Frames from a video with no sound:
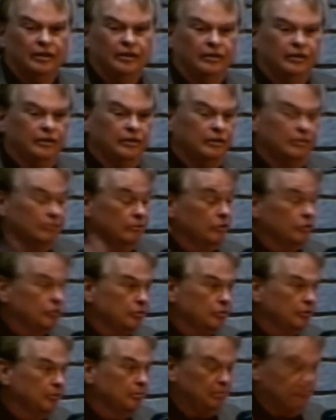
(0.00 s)
the
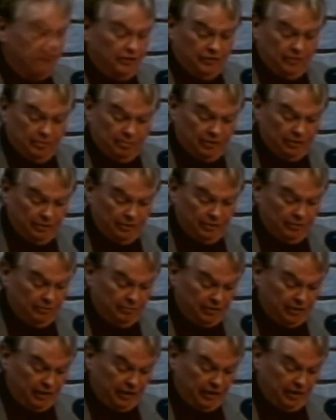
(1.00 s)
truth principles and
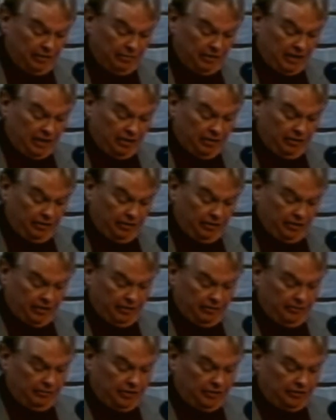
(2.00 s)
bringing them out there.
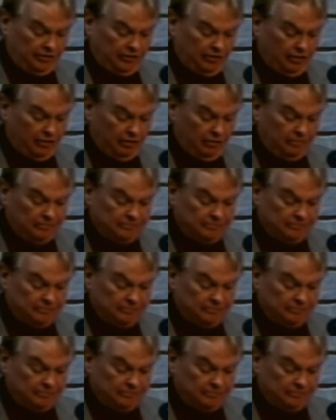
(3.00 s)
So